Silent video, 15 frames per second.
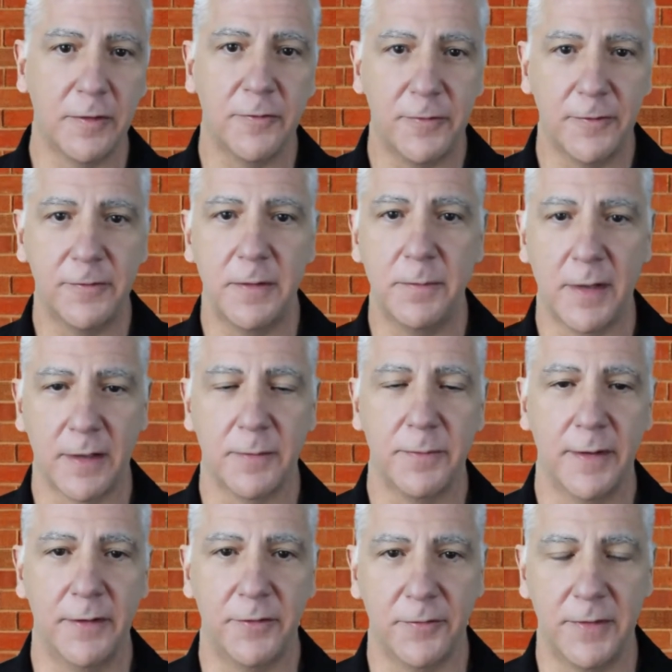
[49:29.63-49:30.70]
50
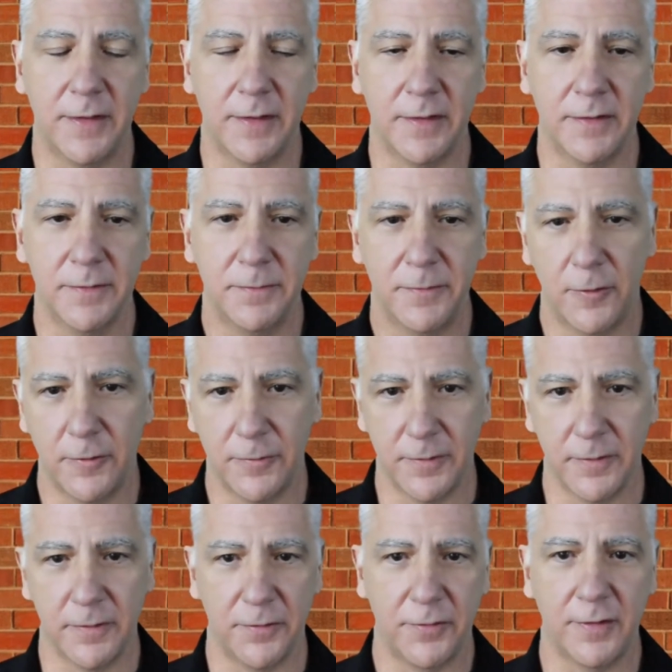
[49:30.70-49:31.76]
megabytes of data
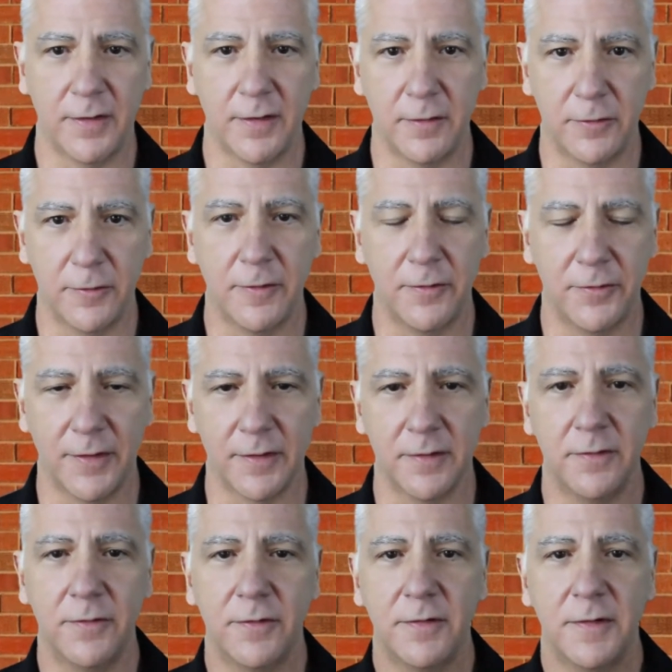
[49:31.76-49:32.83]
over, say, 30
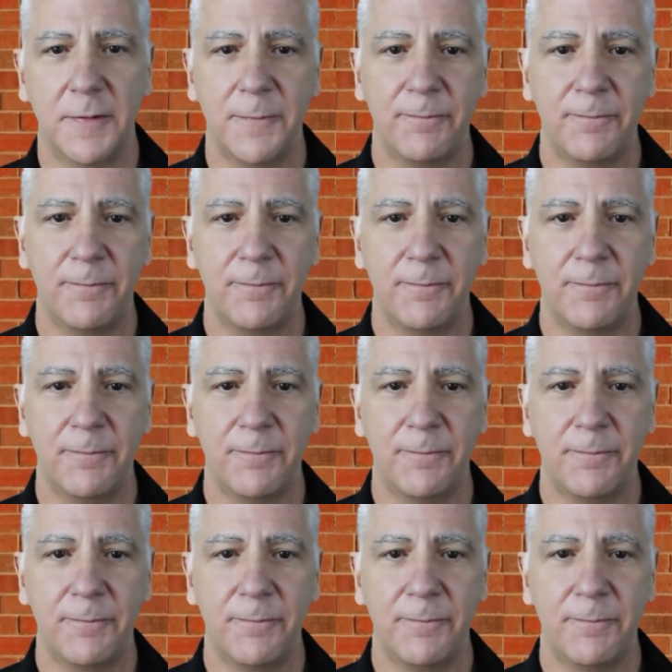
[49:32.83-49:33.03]
seconds,